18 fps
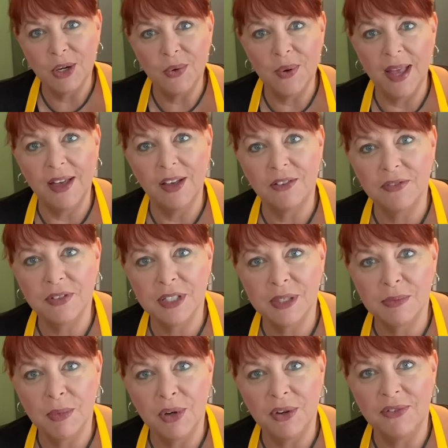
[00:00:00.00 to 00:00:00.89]
new
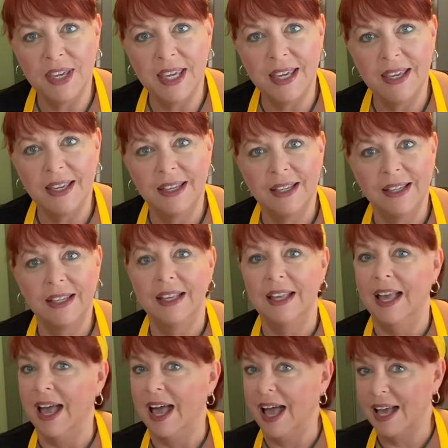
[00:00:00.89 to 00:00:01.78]
Elvis movie?
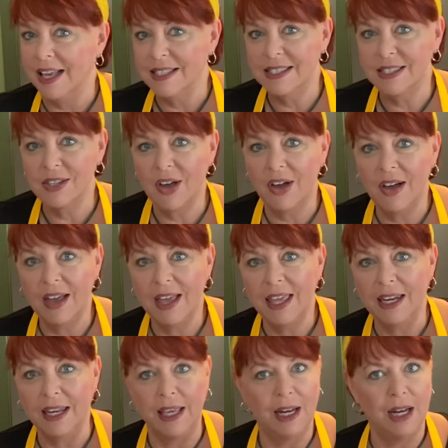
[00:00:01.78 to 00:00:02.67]
I saw
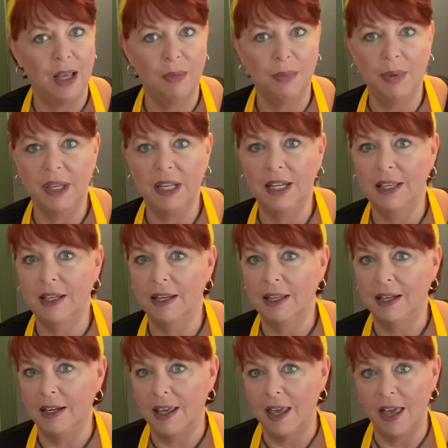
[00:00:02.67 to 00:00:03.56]
it and I've been
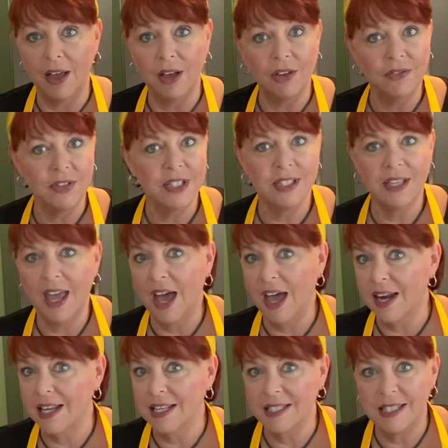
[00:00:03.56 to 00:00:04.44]
in an Elvis
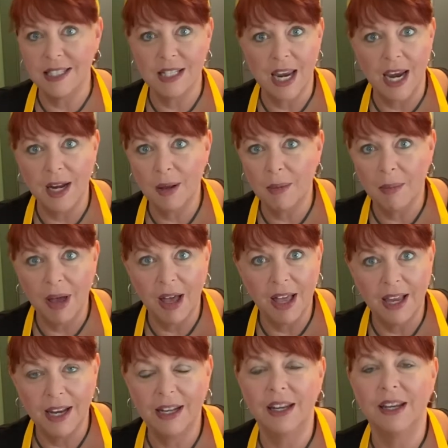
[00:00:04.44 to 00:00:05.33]
kind of state of
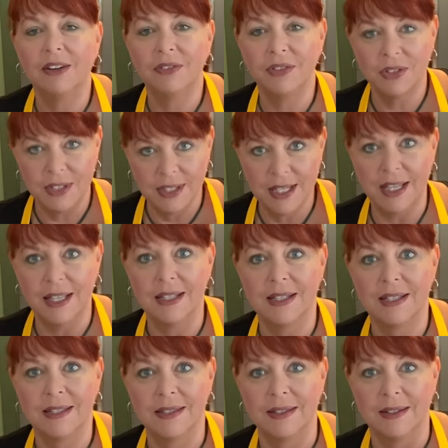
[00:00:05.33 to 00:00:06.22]
mind ever since.